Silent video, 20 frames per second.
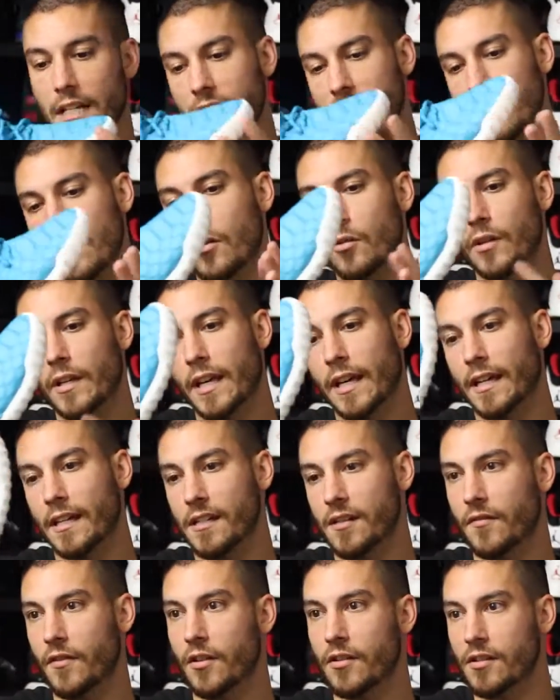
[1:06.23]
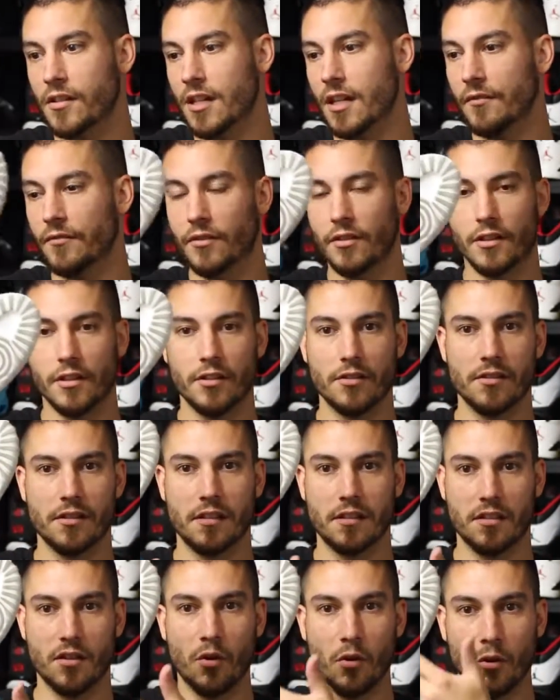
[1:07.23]
And it's okay as far as comfort
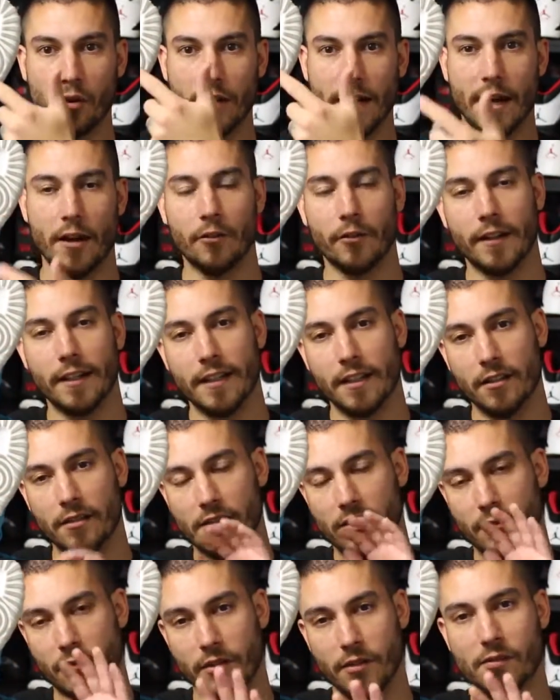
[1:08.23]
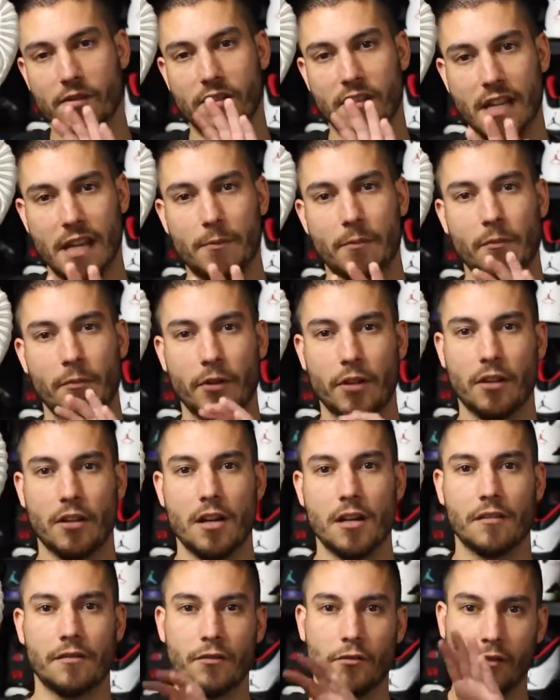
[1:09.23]
goes. It's cored out right here, so when you step and put a
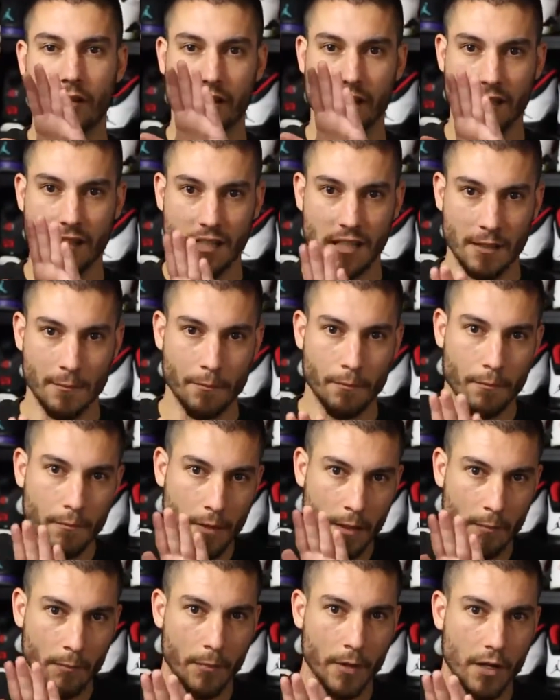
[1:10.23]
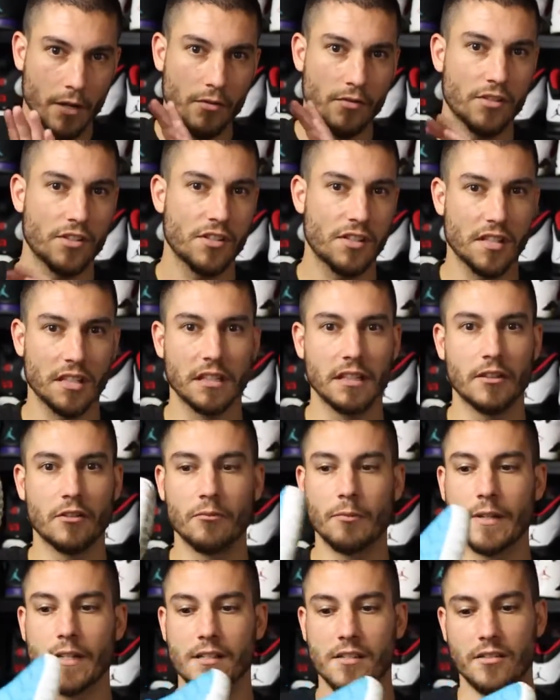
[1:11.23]
lot of force, it, it, it buckles just a
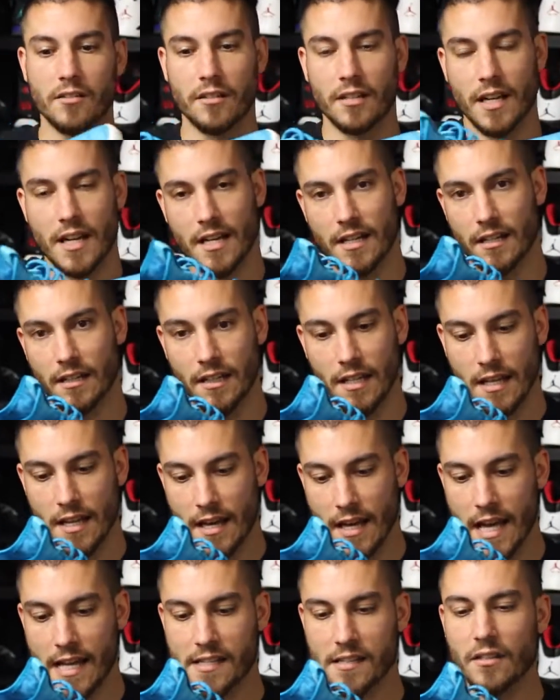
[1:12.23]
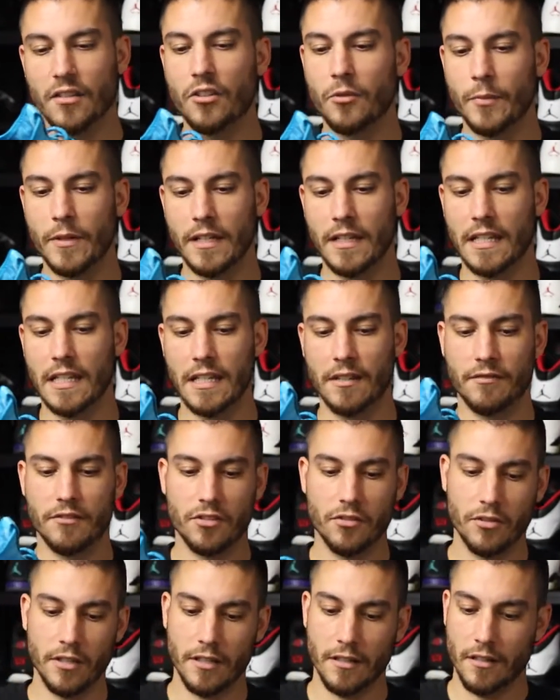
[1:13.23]
little bit. So it kind of has a little bit of give
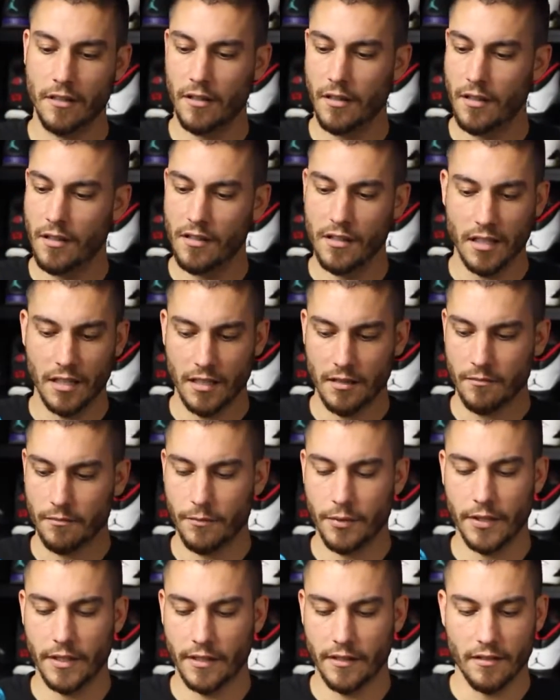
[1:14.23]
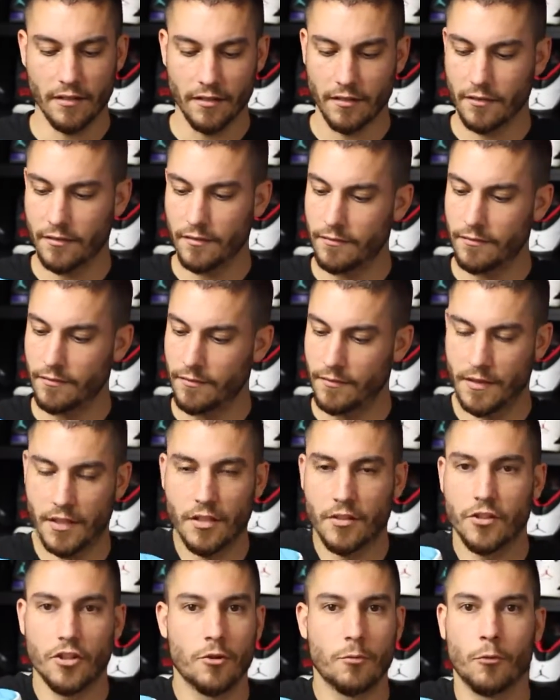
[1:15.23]
to it. Um, but
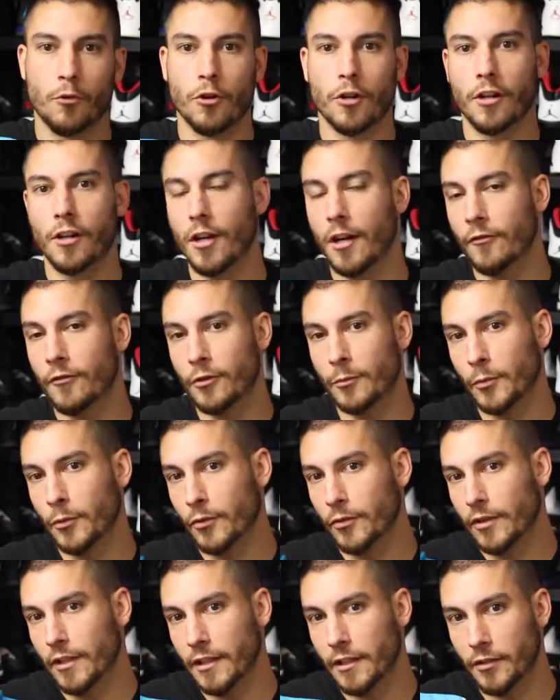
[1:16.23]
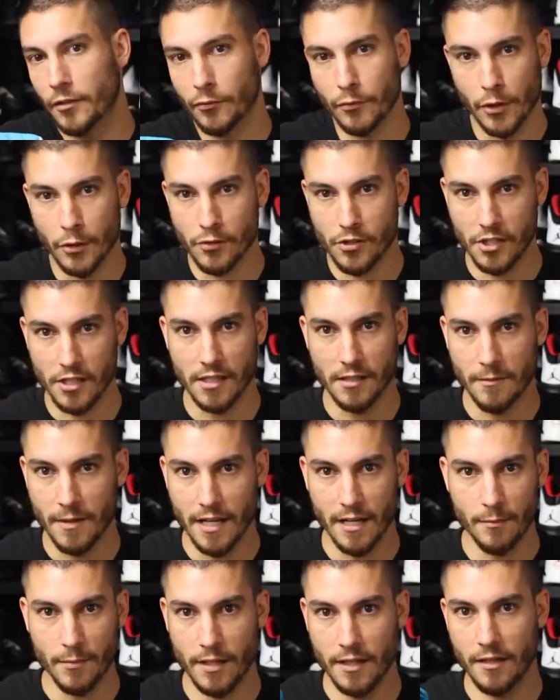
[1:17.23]
they're no more comfortable than a Roshi in
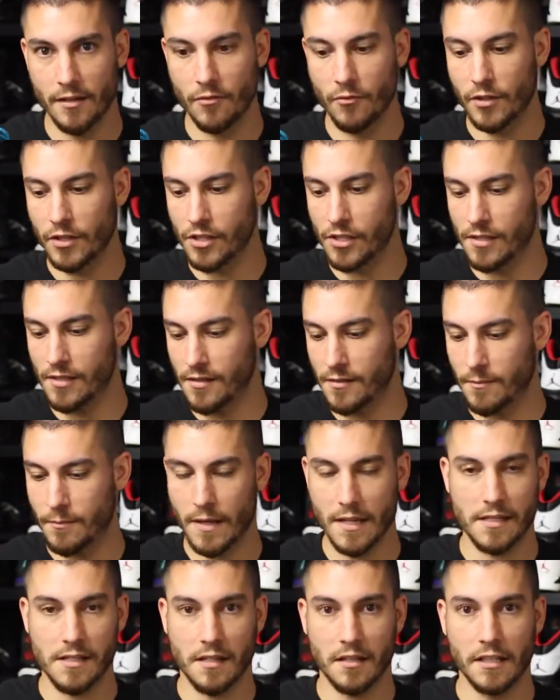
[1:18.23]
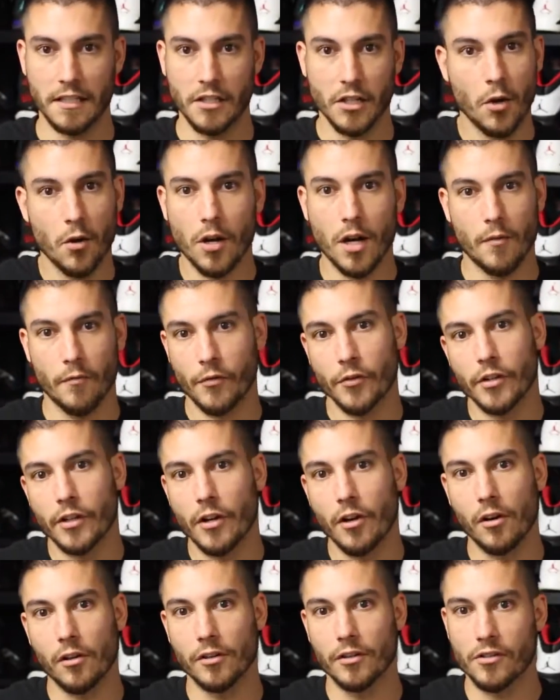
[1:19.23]
my opinion, which is basically no comfort
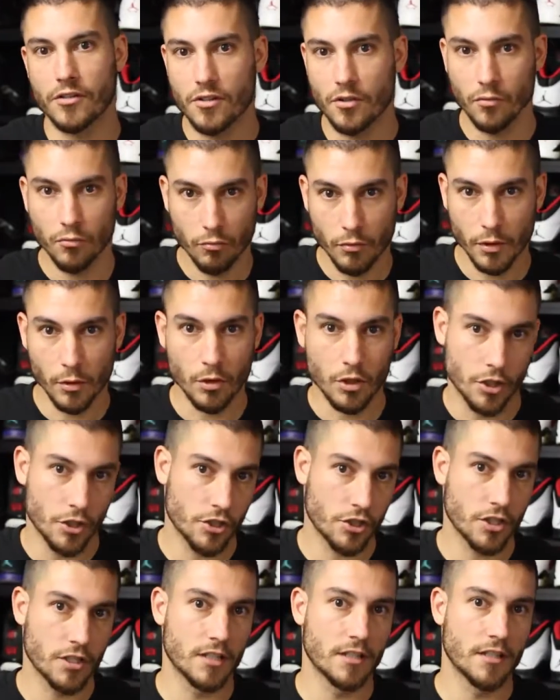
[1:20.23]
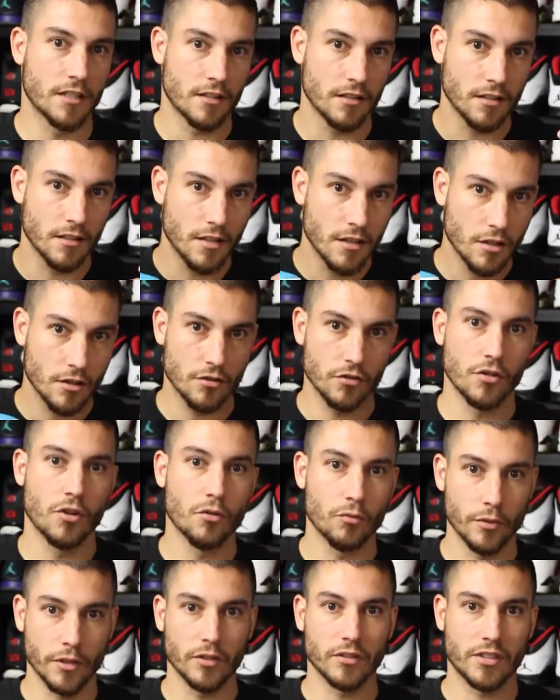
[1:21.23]
at all. There's no real cushion in there,
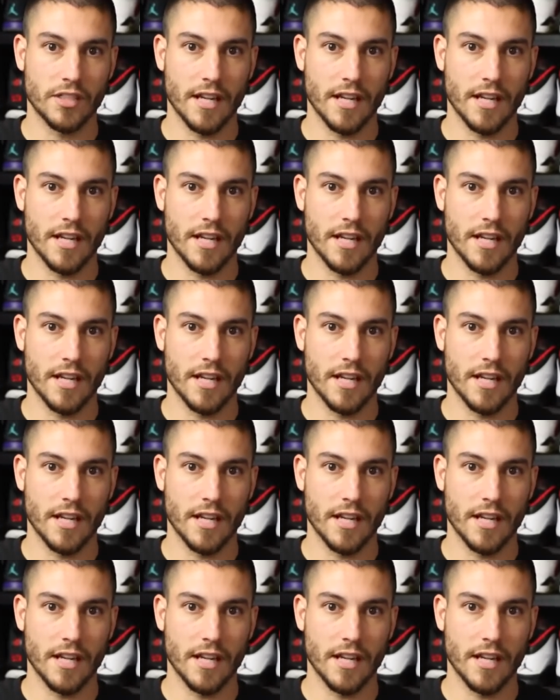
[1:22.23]
no real